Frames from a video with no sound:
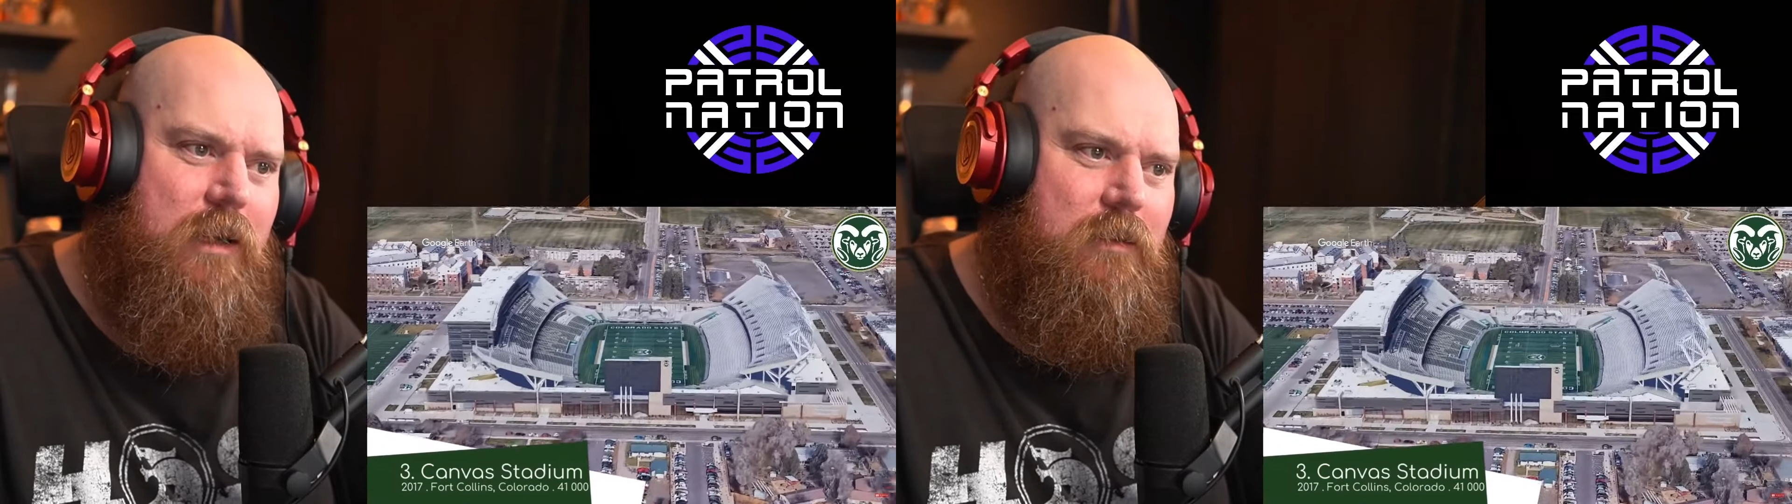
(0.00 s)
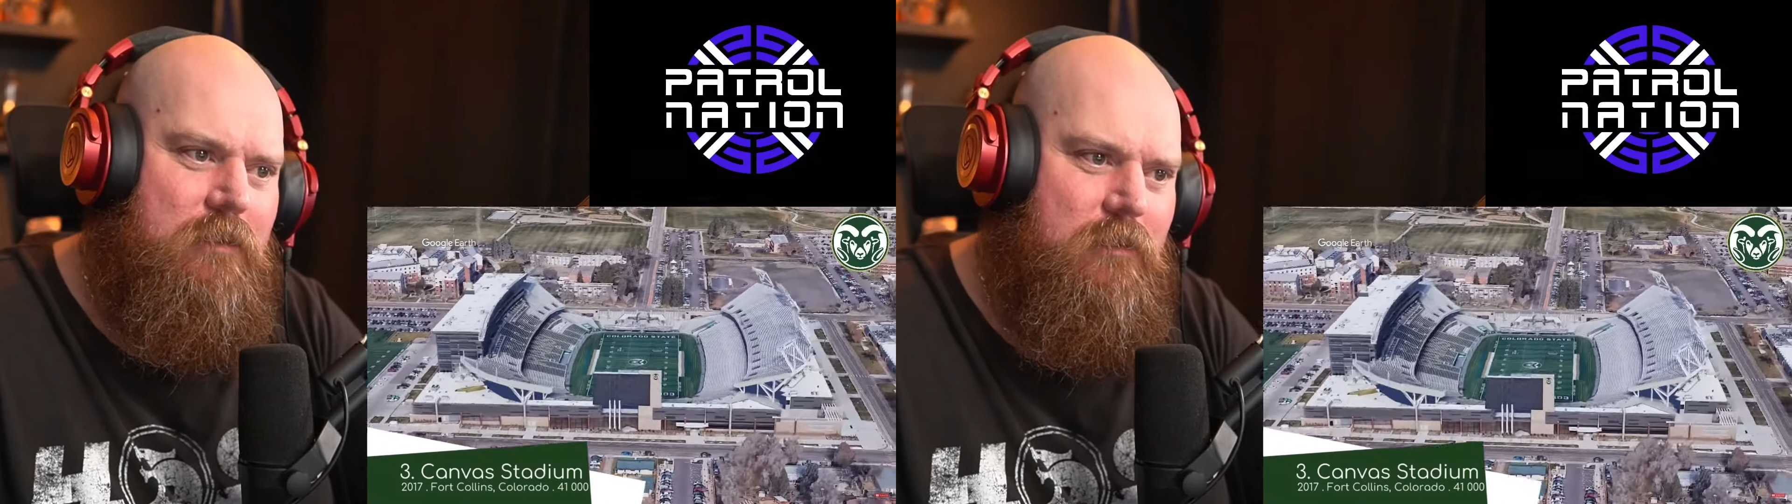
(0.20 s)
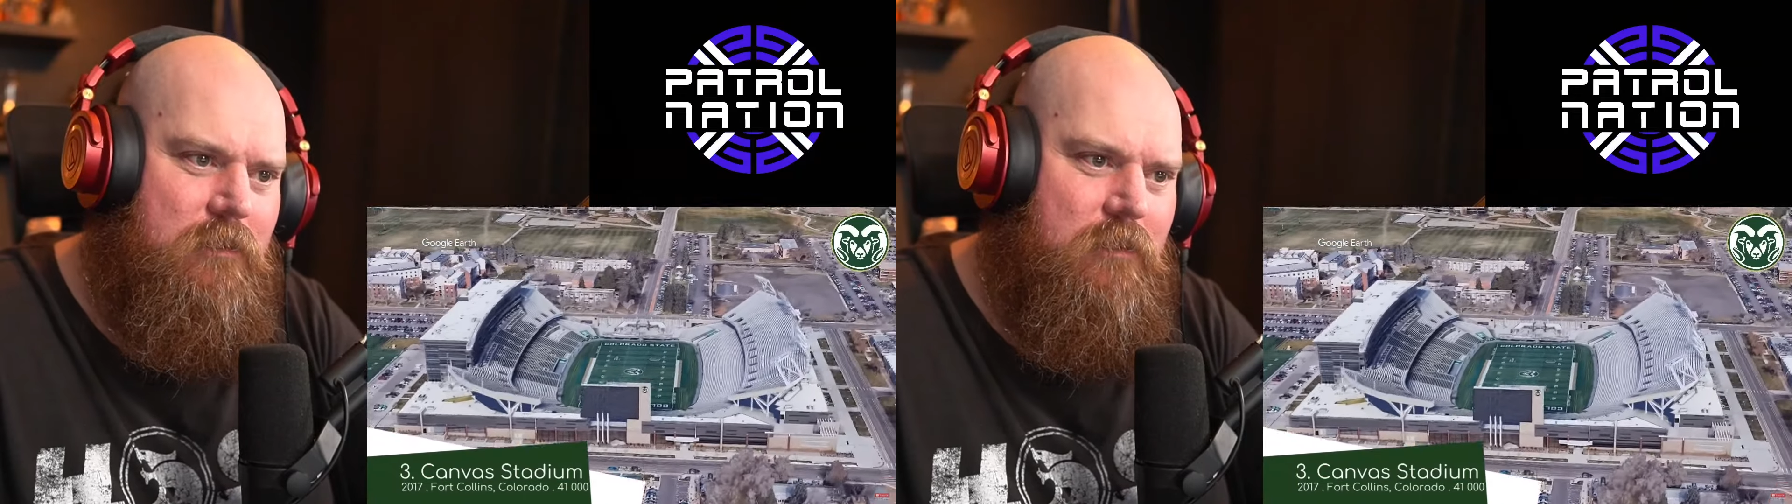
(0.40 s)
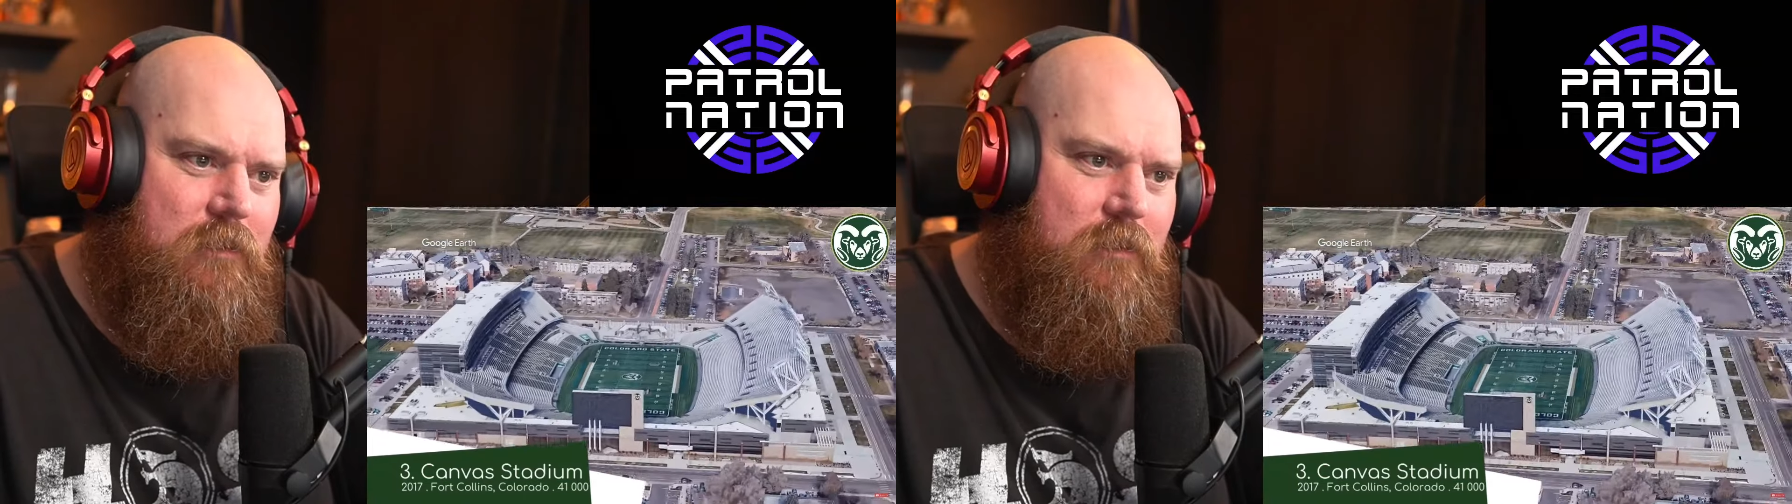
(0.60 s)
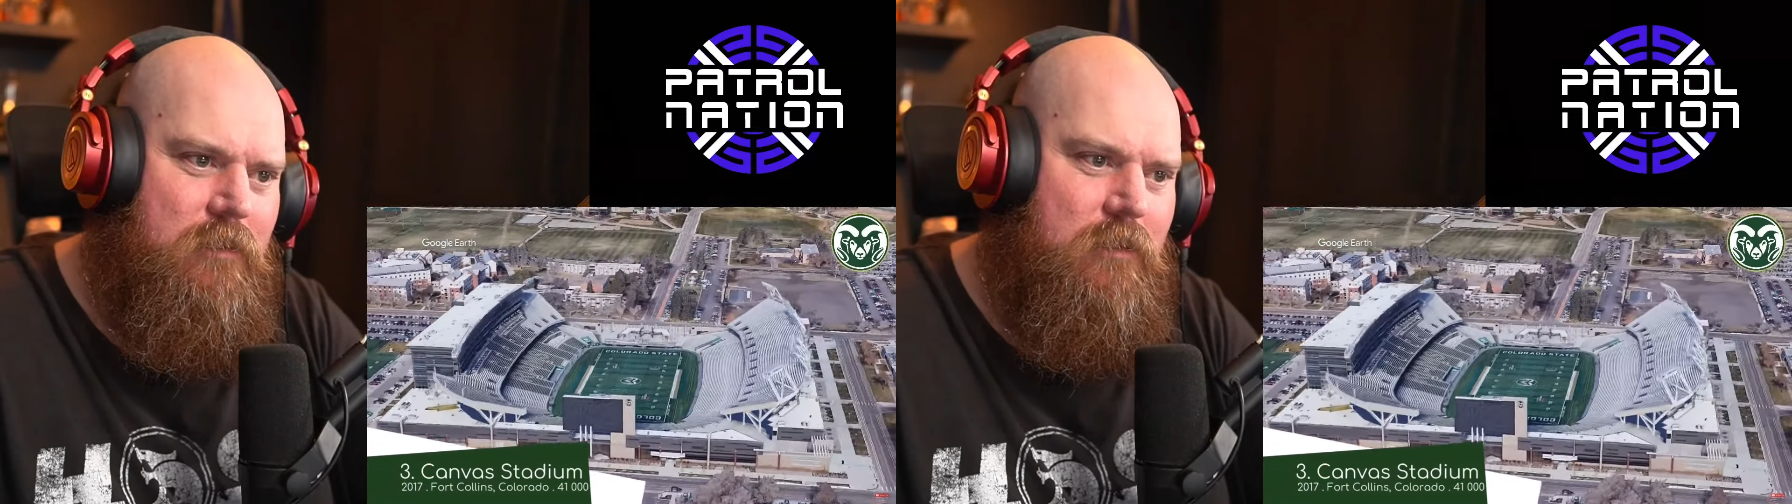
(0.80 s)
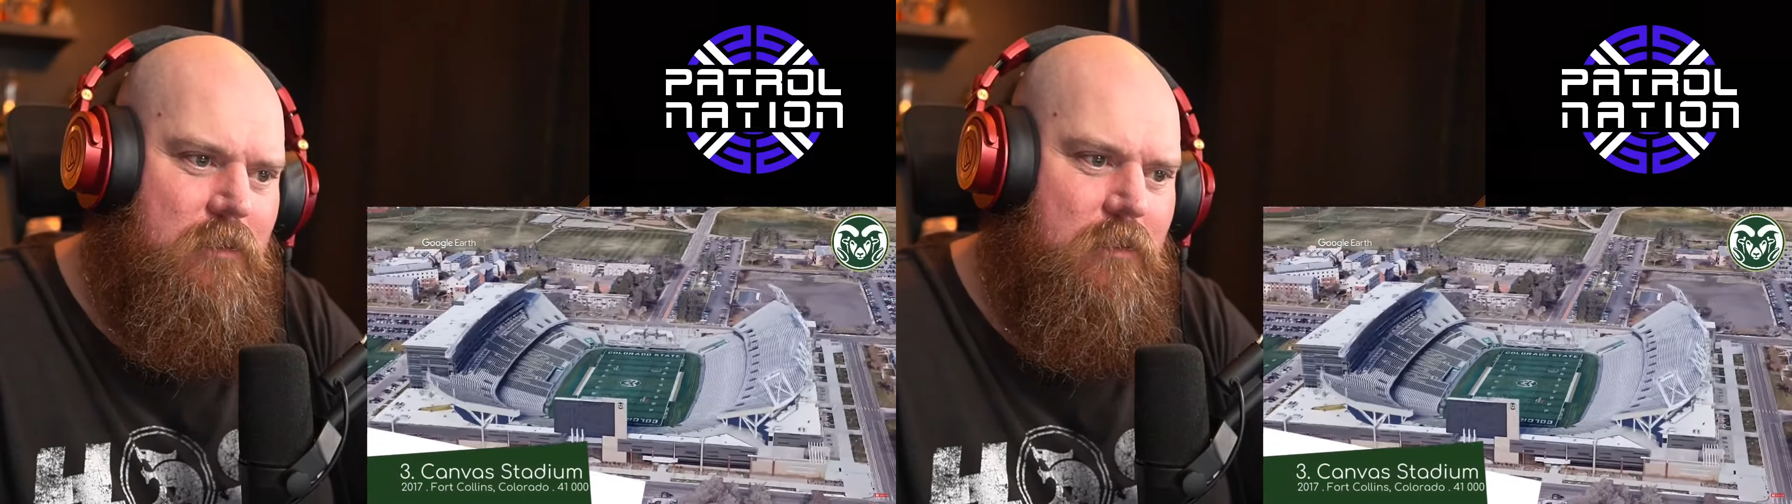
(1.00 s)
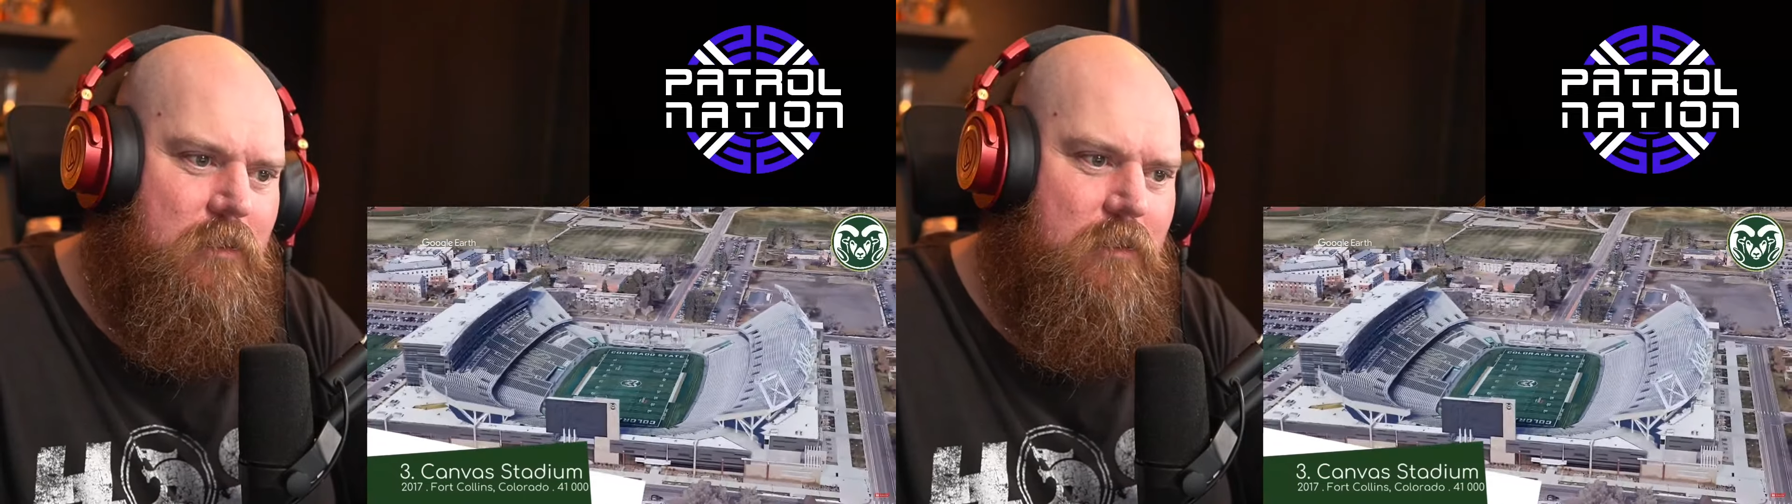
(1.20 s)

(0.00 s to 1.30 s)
canvas to come up with a new